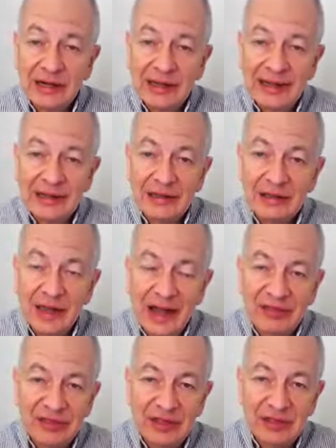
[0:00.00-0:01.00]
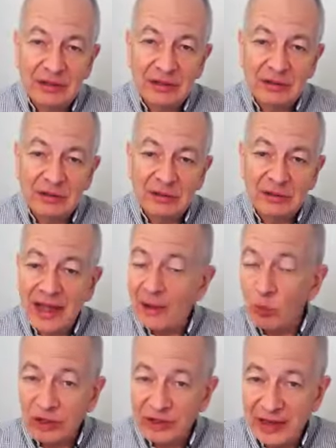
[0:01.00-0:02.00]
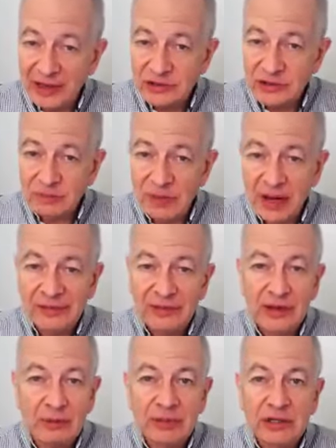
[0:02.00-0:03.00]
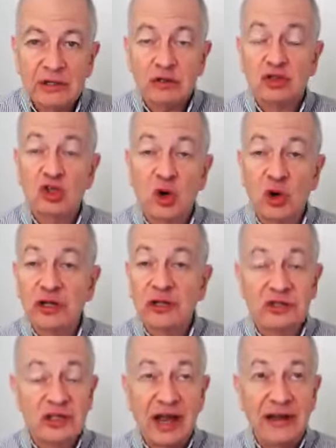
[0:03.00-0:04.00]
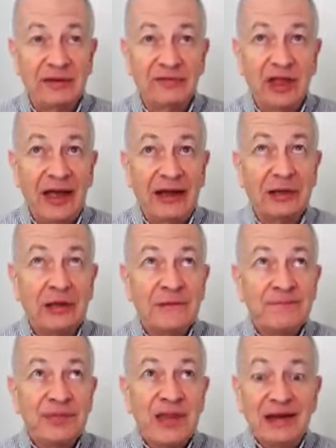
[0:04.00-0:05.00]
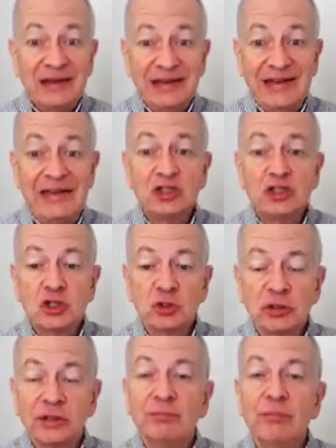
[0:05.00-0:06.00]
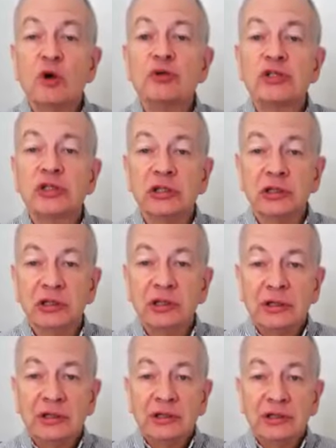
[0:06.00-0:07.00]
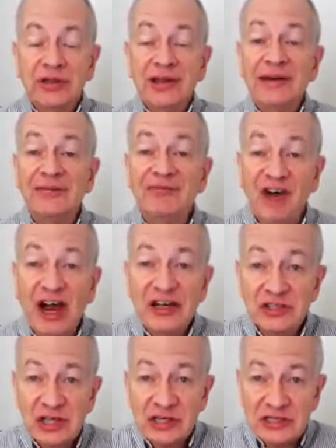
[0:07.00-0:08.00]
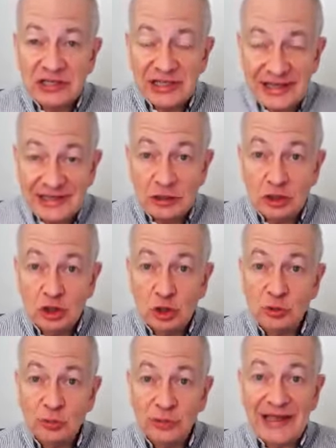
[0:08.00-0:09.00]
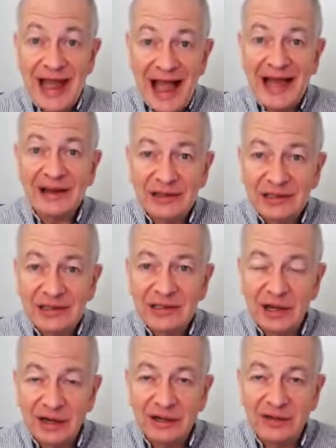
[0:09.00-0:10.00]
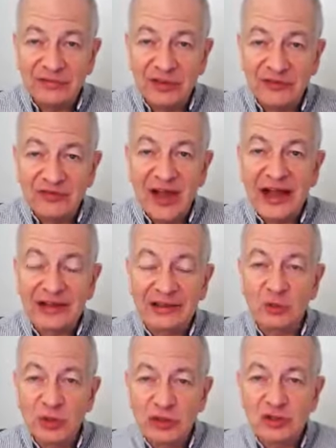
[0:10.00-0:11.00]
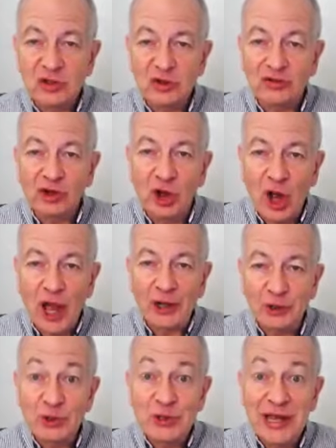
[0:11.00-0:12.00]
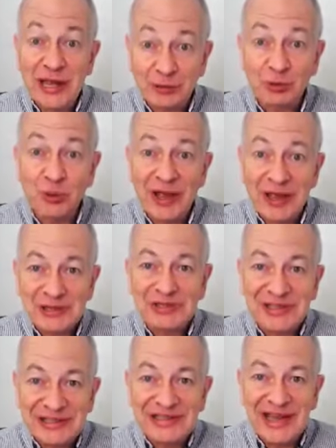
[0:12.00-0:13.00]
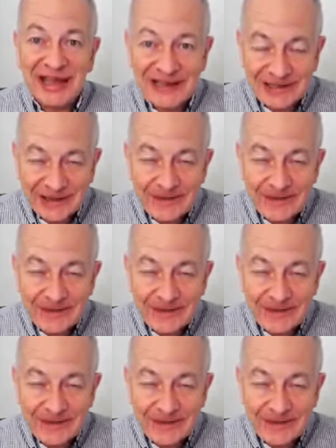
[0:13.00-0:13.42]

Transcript: And I think what he has in mind there, because joy is kind of that Easter emotion that invites us into the reality of the fact that we serve a God who can raise the dead.